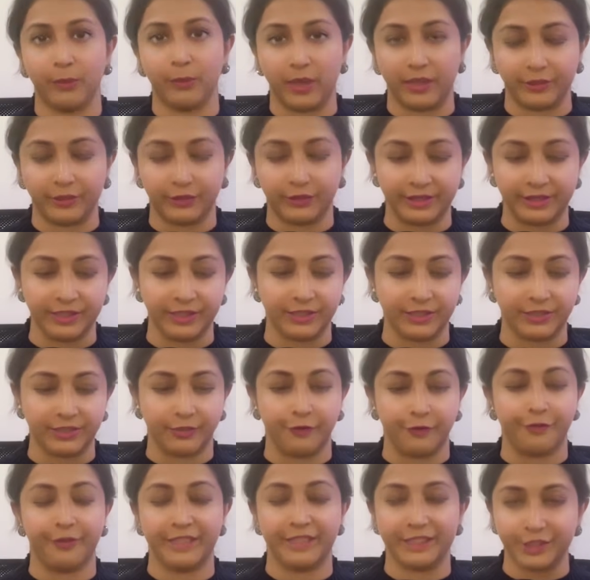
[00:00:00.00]
whether it's the
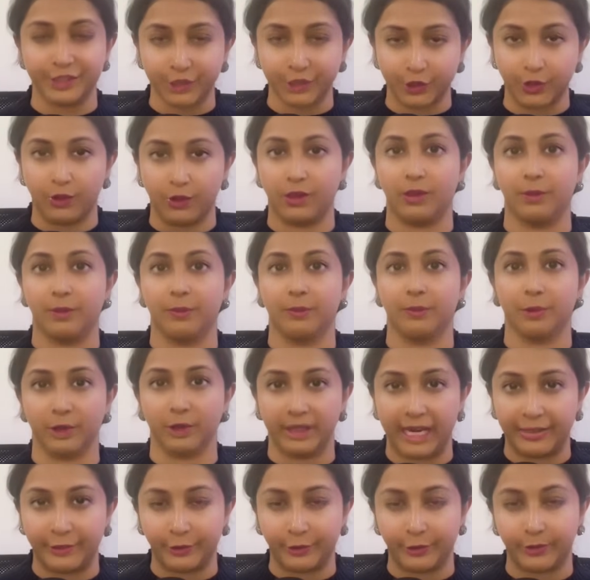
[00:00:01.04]
fiscal,
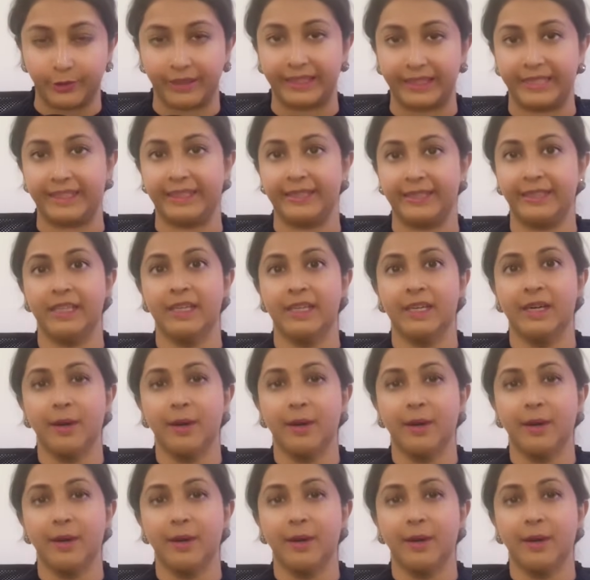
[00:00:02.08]
monetary